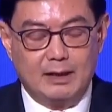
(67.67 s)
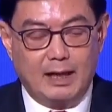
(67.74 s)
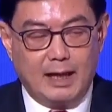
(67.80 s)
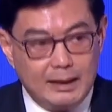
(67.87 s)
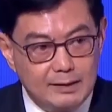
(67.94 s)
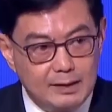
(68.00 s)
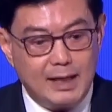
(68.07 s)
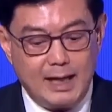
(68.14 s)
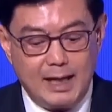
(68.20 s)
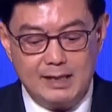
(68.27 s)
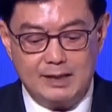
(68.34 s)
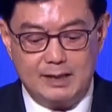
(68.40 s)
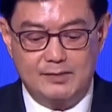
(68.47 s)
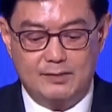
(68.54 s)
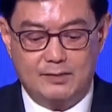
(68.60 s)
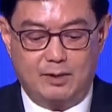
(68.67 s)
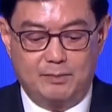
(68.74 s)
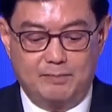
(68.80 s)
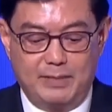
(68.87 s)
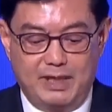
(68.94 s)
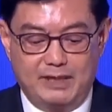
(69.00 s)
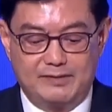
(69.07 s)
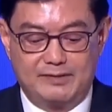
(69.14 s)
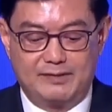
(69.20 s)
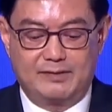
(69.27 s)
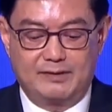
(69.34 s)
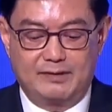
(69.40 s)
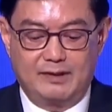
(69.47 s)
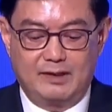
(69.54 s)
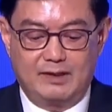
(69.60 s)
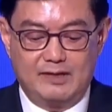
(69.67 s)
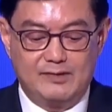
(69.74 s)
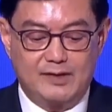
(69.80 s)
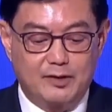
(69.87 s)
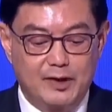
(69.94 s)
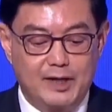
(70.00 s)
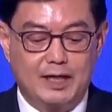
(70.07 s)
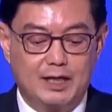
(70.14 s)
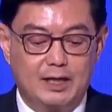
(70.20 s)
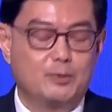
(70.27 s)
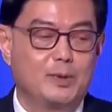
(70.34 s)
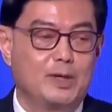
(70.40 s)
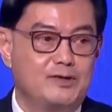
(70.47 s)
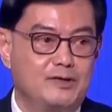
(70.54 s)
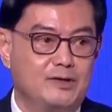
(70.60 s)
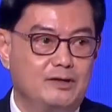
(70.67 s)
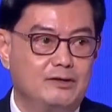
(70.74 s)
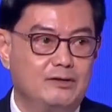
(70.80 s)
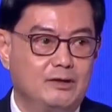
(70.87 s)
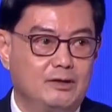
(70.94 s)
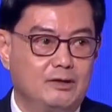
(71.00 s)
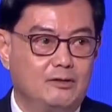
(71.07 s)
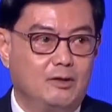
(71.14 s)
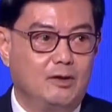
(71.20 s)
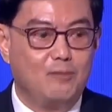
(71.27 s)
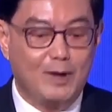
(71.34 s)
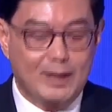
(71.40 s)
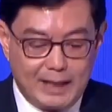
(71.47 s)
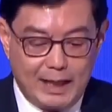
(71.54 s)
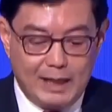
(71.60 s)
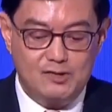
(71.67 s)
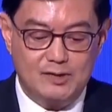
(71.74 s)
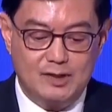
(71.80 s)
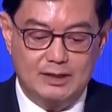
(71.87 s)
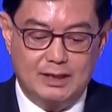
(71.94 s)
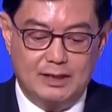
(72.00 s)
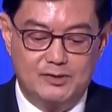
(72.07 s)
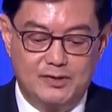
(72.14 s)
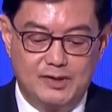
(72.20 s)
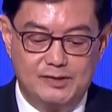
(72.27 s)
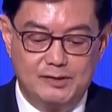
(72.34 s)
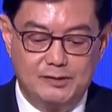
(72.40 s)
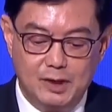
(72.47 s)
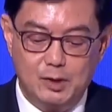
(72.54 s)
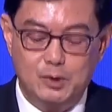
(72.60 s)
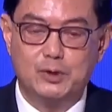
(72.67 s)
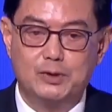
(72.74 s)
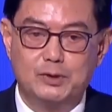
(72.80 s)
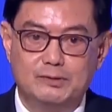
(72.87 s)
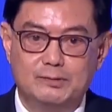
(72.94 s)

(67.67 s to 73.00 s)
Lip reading: Underlying these topics is a critical question of what Asian countries need to do,